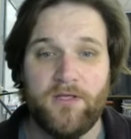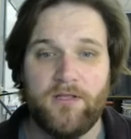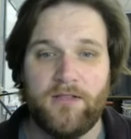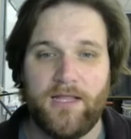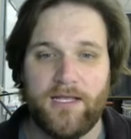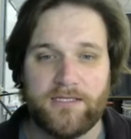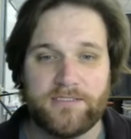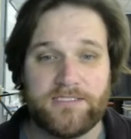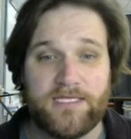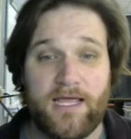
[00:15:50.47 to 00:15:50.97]

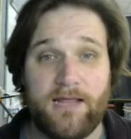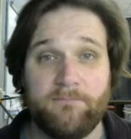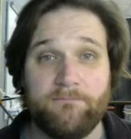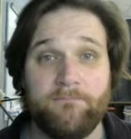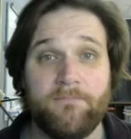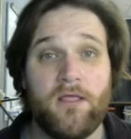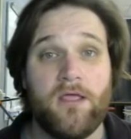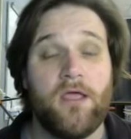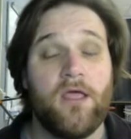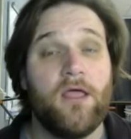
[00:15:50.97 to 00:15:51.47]
Like I said,
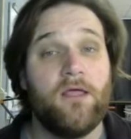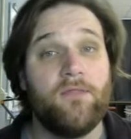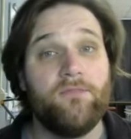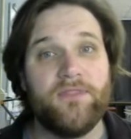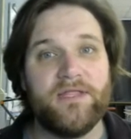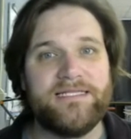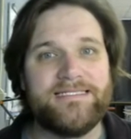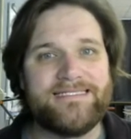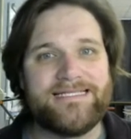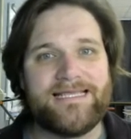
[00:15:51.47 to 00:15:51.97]

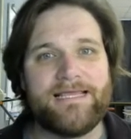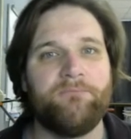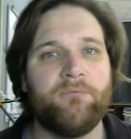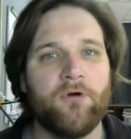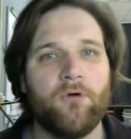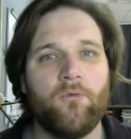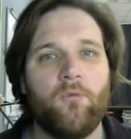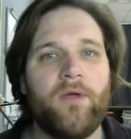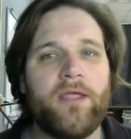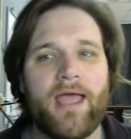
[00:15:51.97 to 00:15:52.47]
the
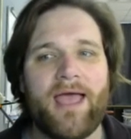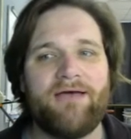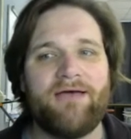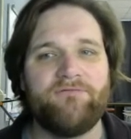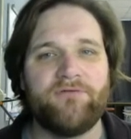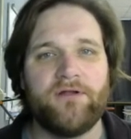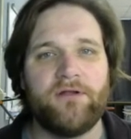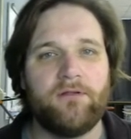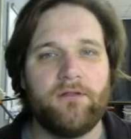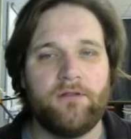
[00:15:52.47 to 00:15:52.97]
deeper we have
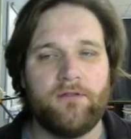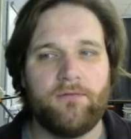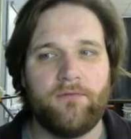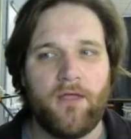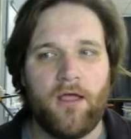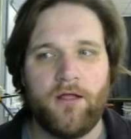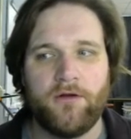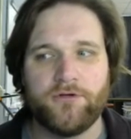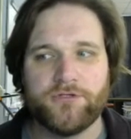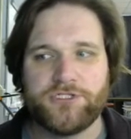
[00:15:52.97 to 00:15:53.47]
an
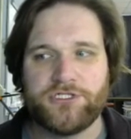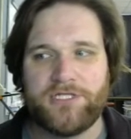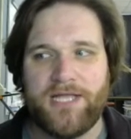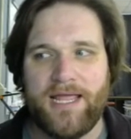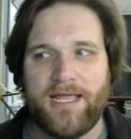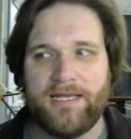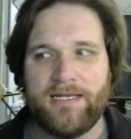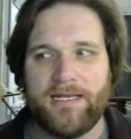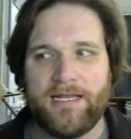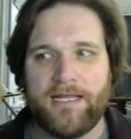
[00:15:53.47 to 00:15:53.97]

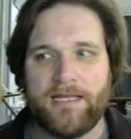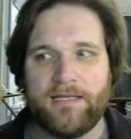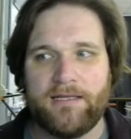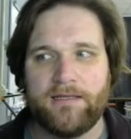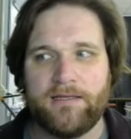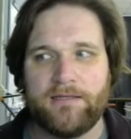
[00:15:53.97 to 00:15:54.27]
understanding,